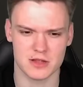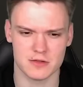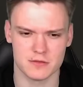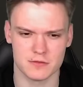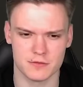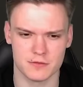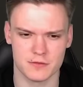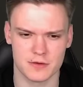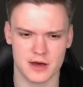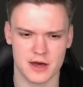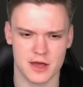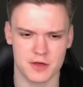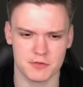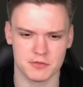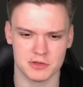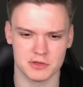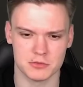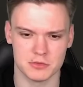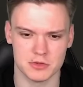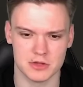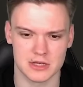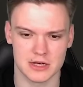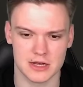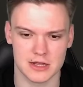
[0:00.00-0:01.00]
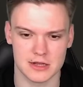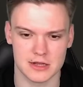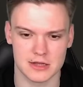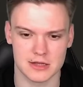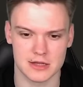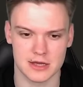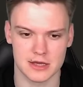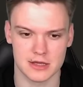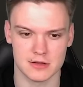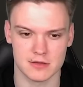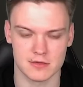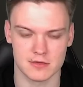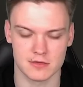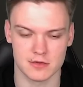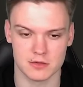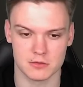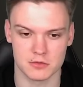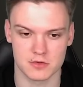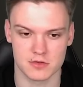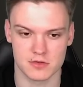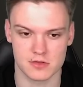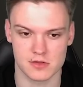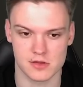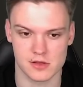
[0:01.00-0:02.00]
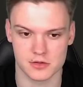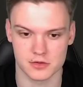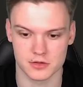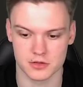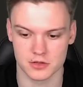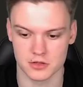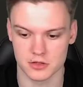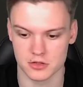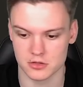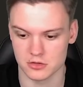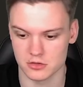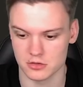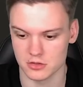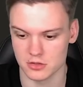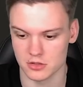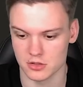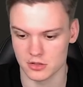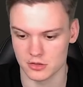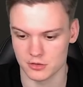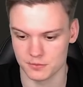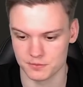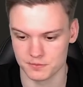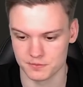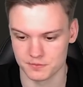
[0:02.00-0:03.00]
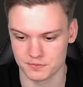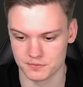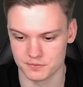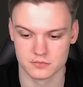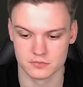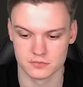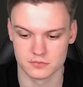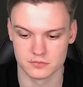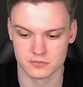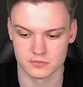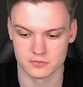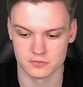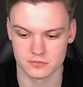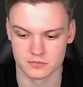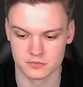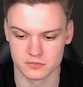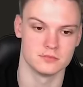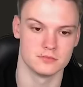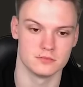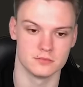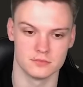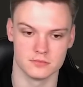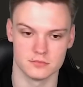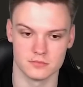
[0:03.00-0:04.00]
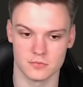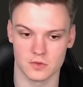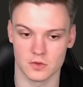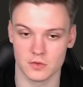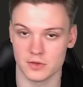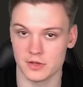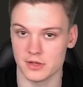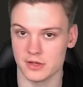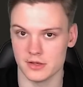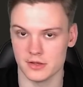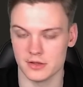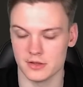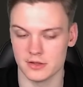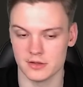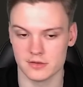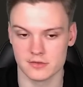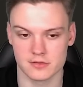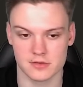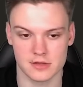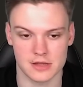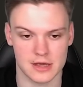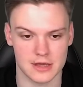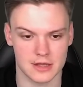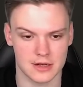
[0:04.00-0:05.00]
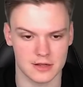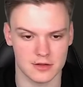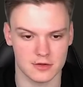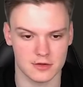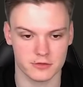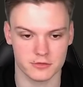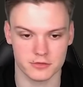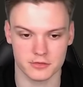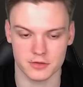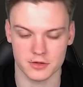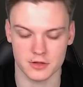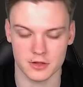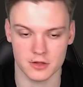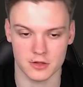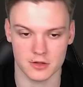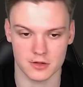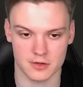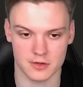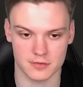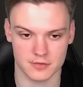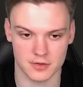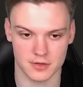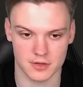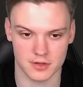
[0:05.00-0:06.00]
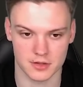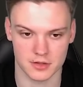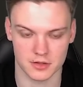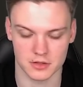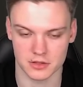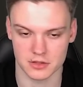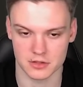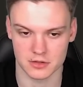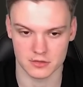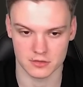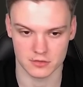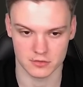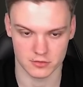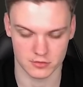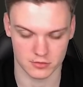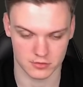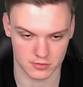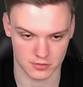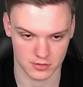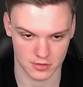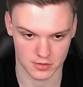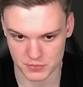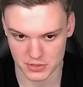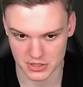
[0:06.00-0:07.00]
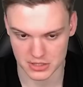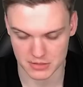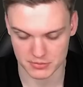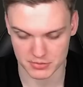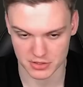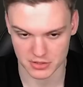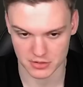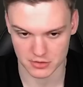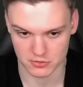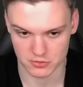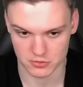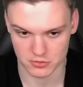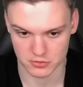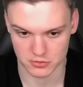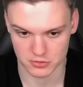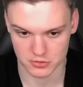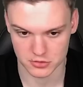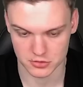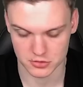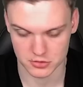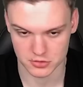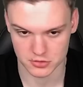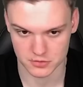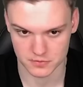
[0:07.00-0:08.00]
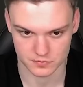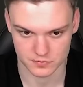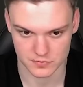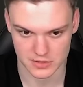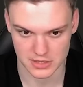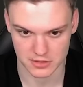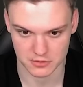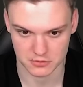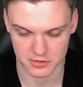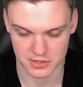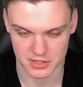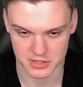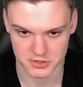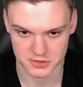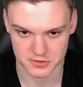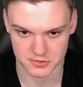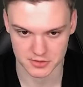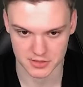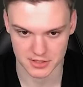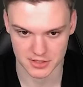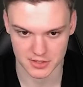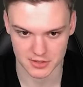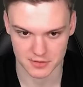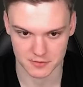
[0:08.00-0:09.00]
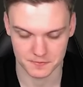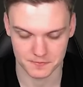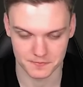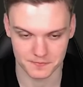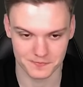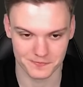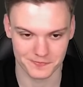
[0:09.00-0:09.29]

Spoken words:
a5 and we trade knights and we're still good to go. Okay, against knight h3, I think, and just pick up any rook, take on h3,